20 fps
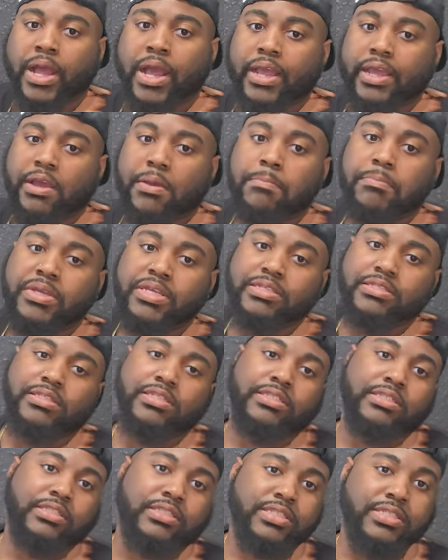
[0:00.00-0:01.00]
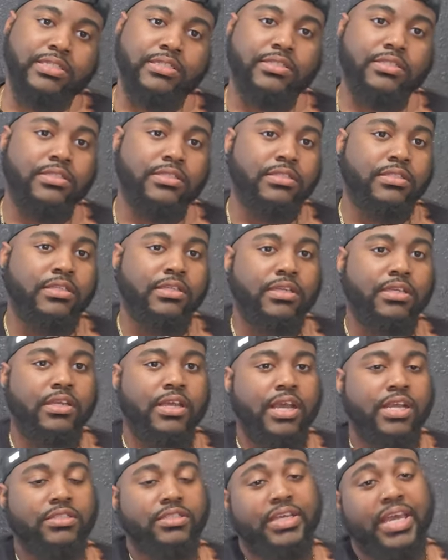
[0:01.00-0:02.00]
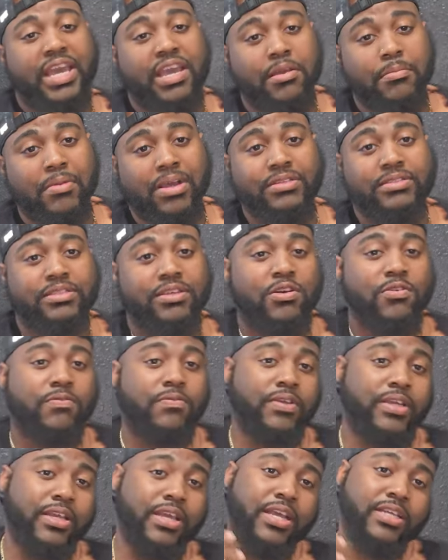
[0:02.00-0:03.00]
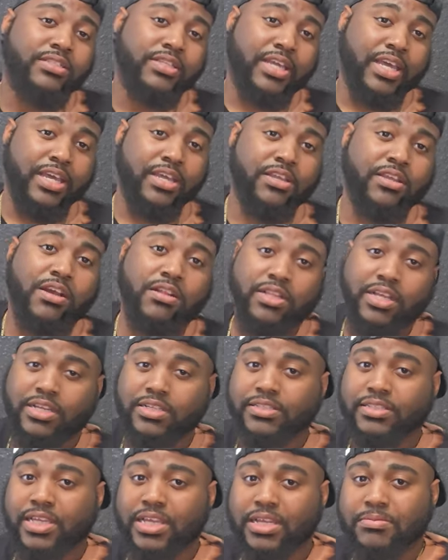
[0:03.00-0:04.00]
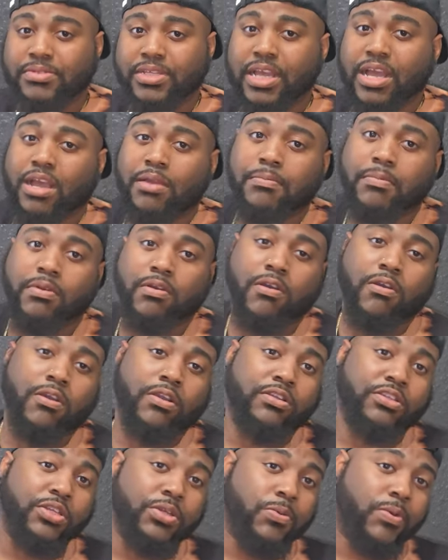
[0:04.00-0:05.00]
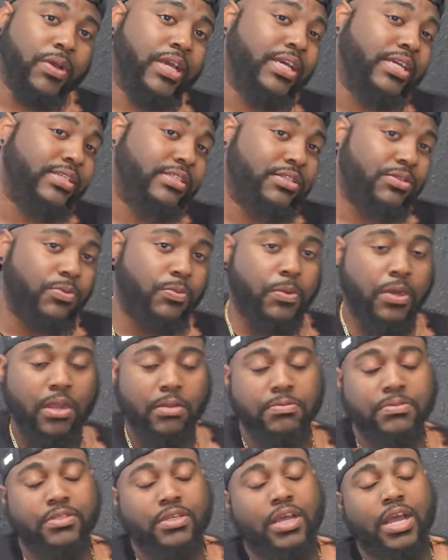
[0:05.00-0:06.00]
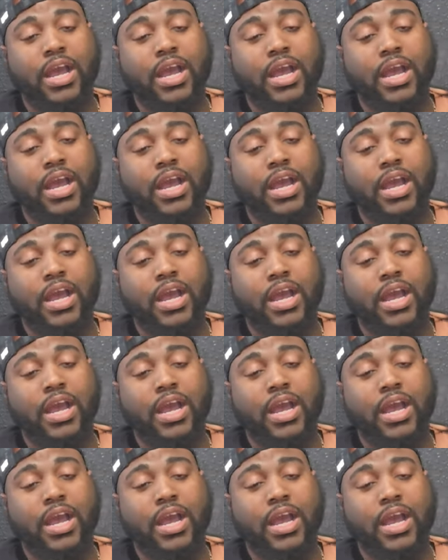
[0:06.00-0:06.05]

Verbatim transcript: I am measly just educating myself and educating y'all at the same time on U As, reps,